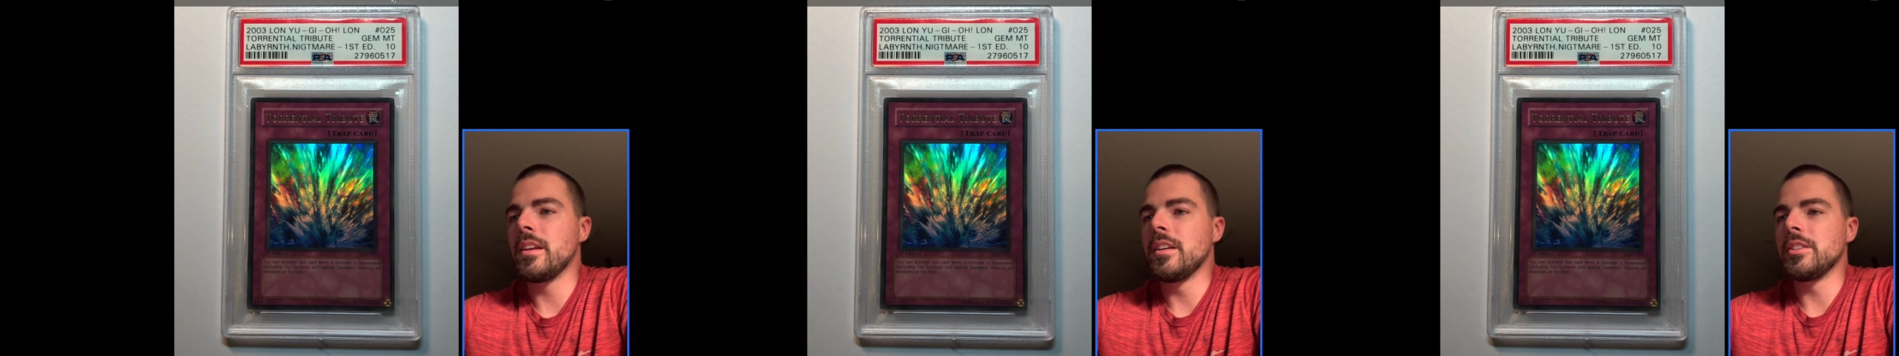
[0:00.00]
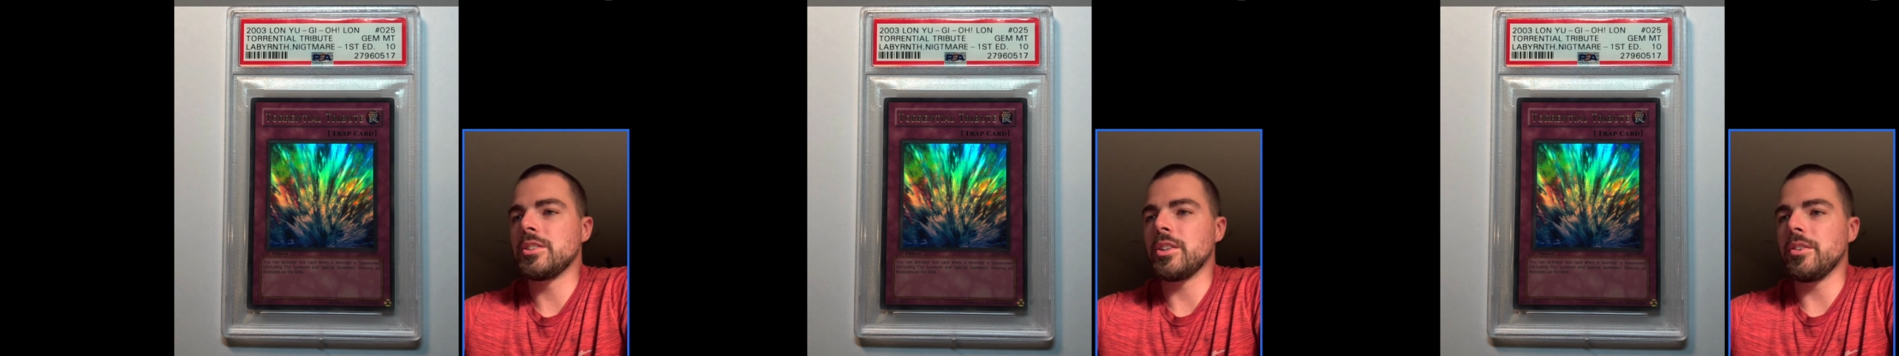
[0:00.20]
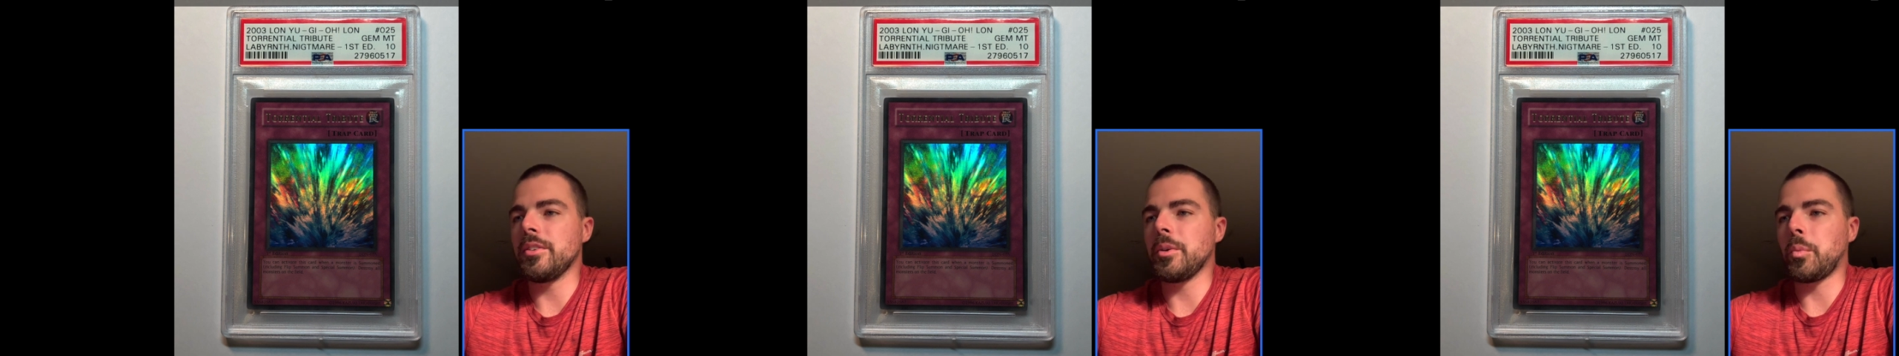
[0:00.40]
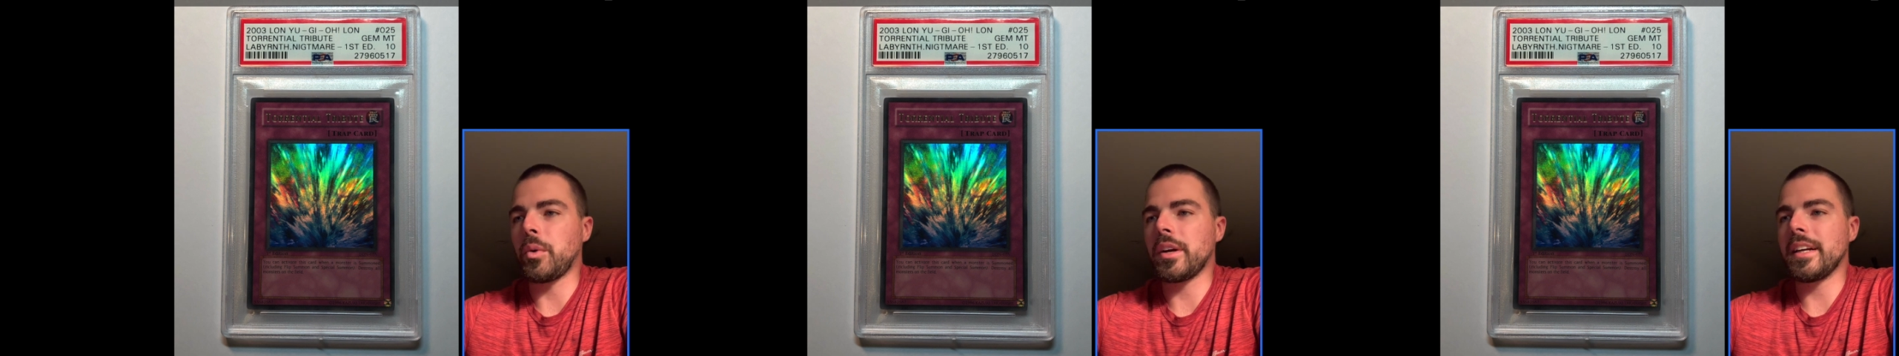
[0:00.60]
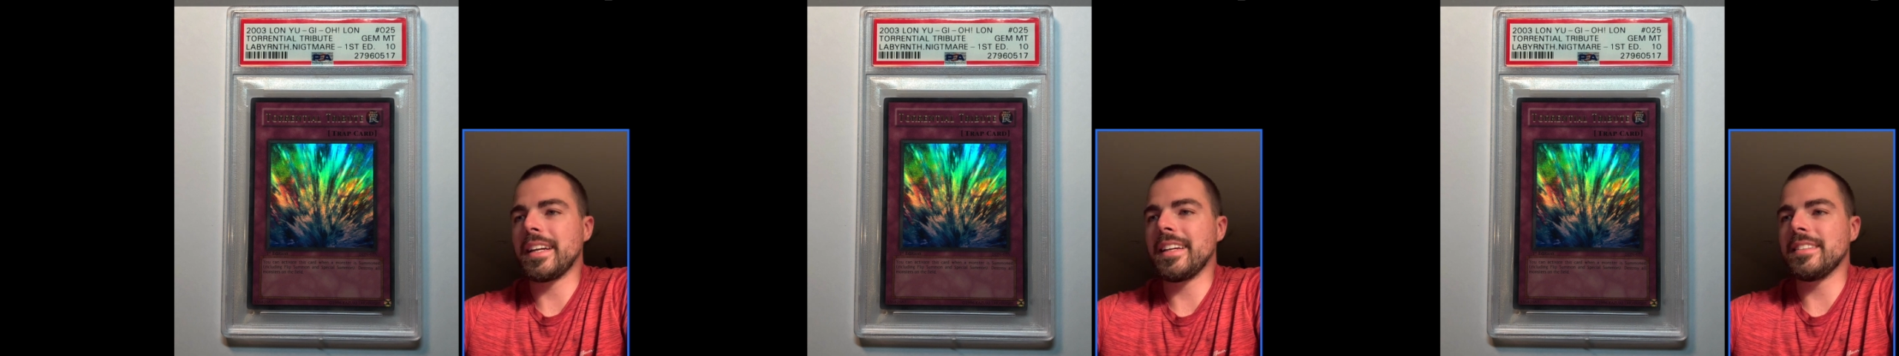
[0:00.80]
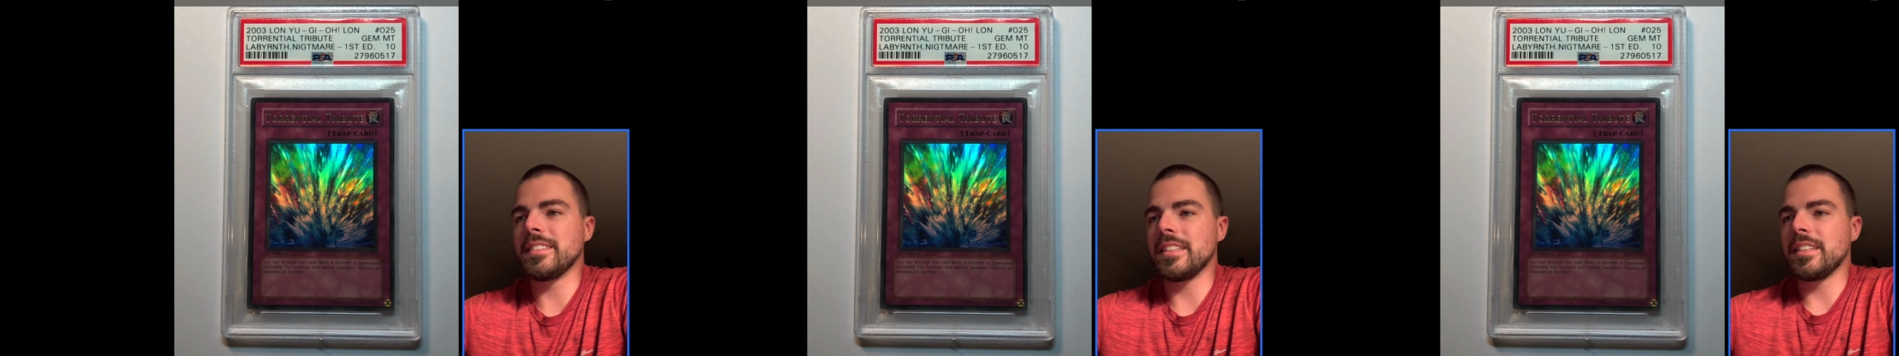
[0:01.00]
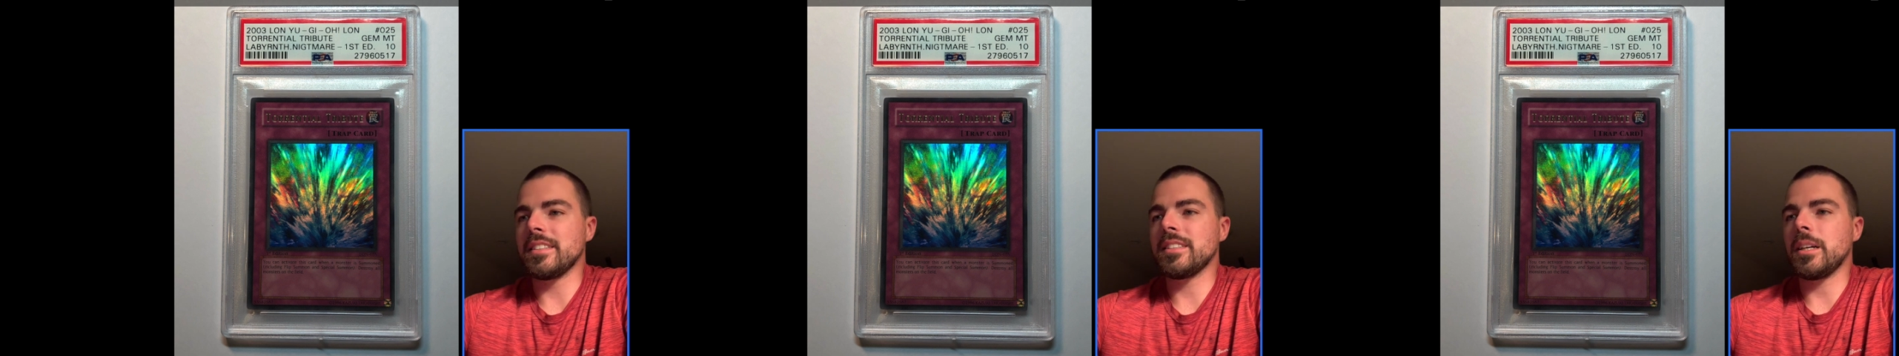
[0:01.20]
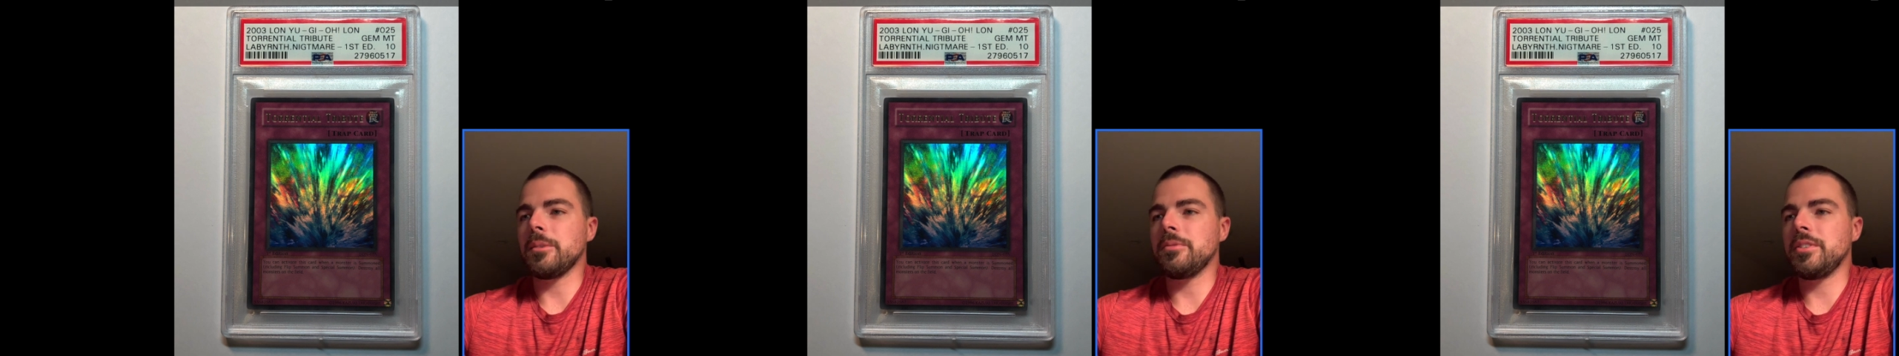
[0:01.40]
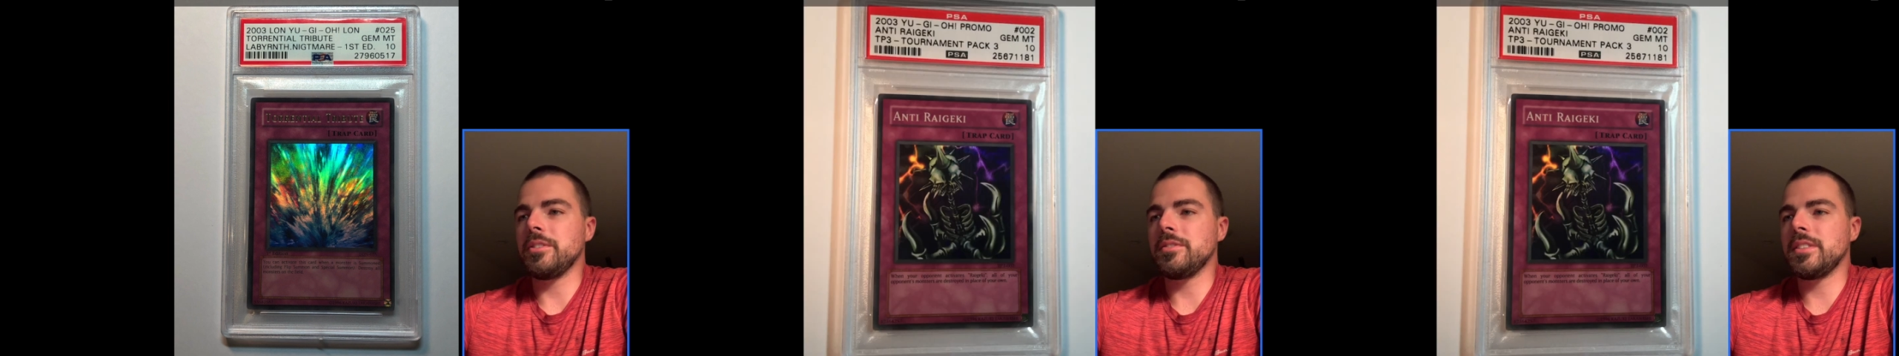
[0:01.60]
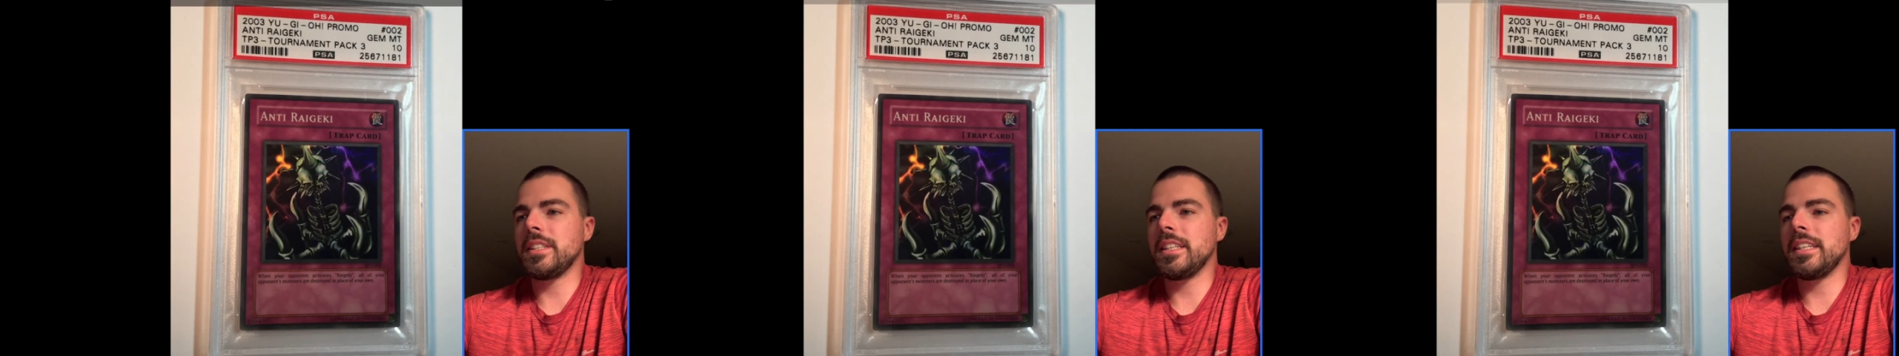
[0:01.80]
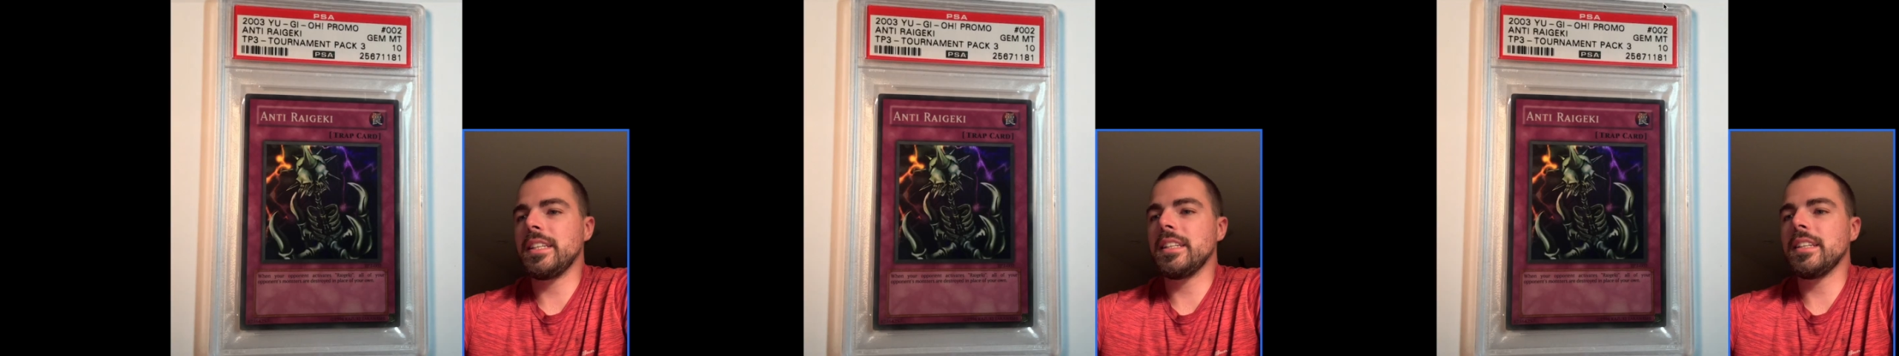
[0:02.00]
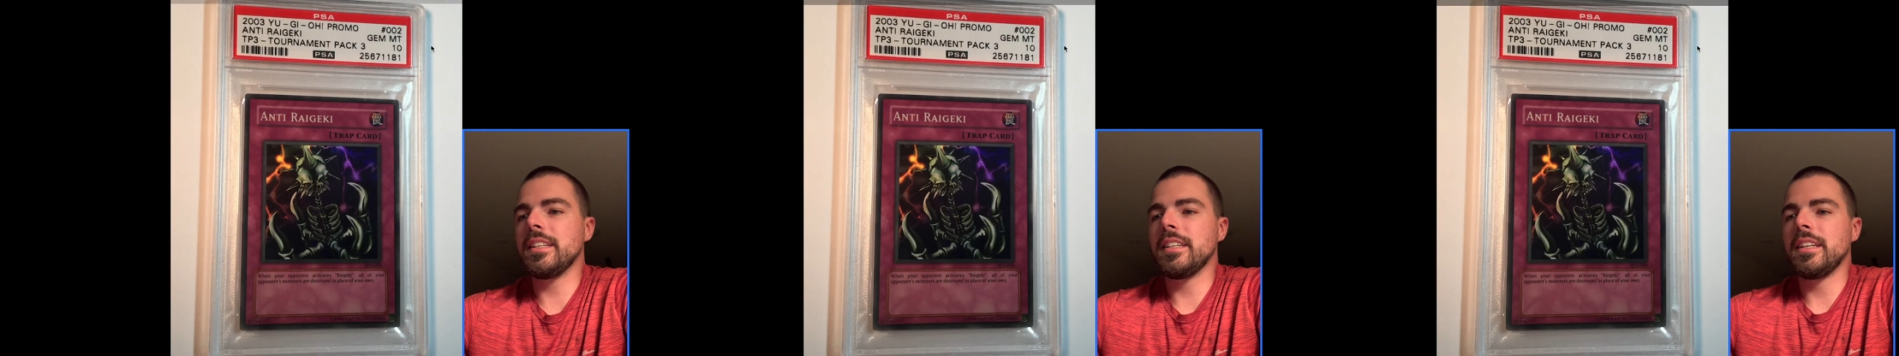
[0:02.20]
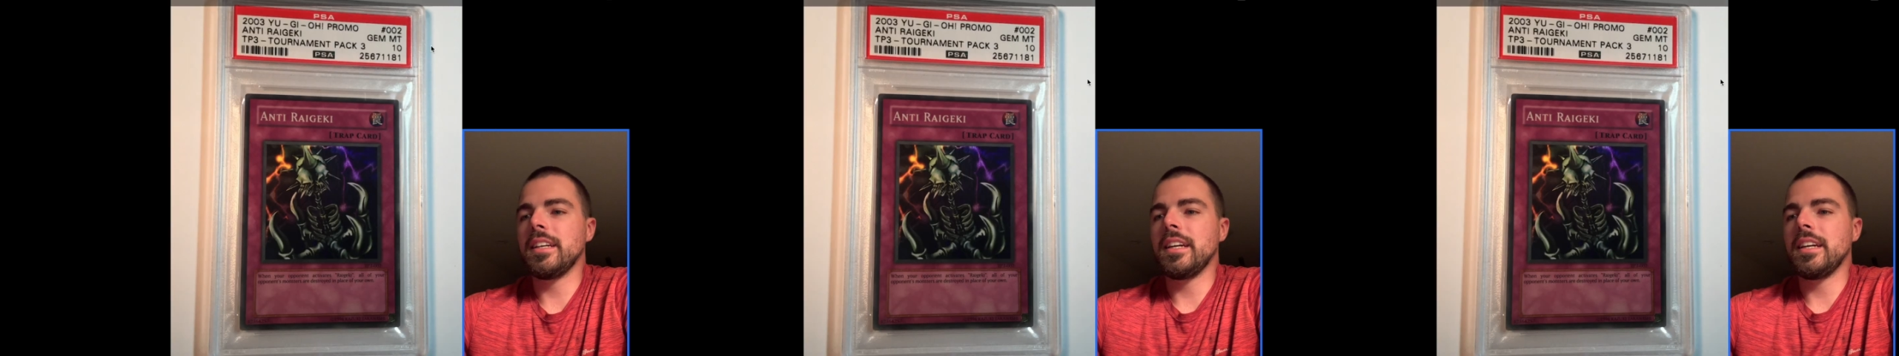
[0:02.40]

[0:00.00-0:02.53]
So then we're going to get into the top 15.